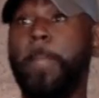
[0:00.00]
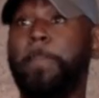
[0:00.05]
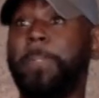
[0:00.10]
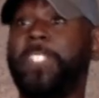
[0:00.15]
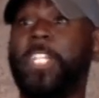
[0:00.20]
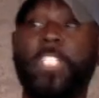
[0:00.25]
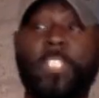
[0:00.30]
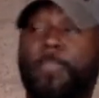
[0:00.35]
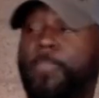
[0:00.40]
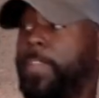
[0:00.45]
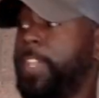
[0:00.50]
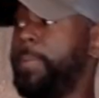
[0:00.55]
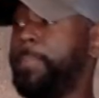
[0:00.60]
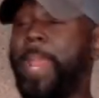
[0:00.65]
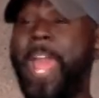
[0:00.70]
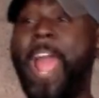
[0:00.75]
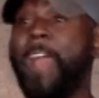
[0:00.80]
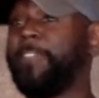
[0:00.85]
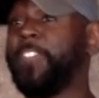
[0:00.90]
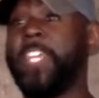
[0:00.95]
a petition for them
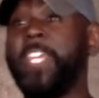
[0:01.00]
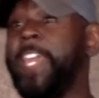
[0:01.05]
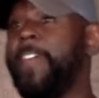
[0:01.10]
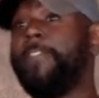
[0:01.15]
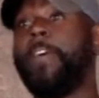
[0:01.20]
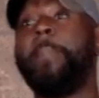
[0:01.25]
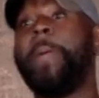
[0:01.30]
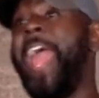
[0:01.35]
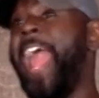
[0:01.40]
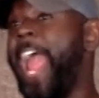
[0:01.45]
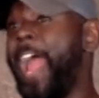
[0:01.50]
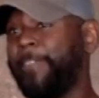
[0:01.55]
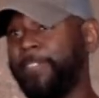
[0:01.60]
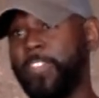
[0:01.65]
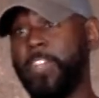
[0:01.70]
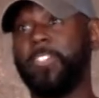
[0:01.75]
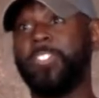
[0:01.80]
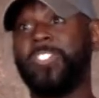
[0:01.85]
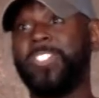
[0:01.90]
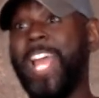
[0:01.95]
to have to give up half
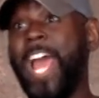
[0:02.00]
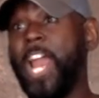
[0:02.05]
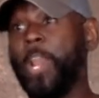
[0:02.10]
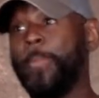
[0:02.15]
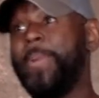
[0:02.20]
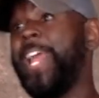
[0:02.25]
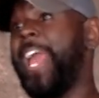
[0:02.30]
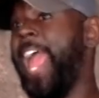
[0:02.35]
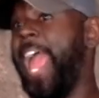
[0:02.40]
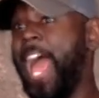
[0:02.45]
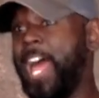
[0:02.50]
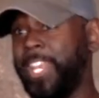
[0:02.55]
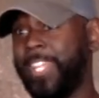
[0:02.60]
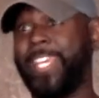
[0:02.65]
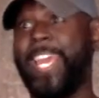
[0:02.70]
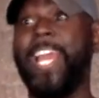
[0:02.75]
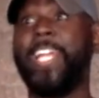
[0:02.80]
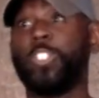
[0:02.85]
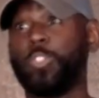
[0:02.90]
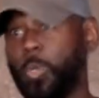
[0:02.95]
their salary to
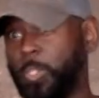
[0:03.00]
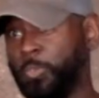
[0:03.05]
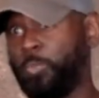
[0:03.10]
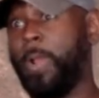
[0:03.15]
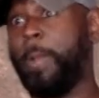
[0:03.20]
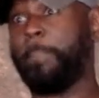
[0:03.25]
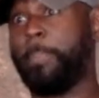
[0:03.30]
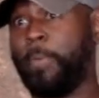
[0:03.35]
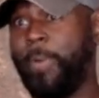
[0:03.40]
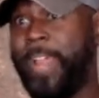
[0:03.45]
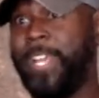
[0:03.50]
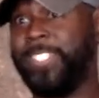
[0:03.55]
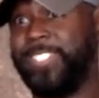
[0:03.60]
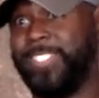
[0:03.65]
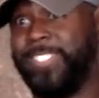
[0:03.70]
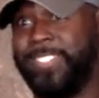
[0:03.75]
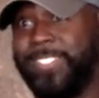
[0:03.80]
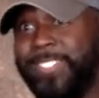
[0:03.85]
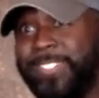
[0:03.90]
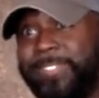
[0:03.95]
allocate towards
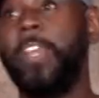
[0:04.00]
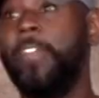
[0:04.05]
reparations.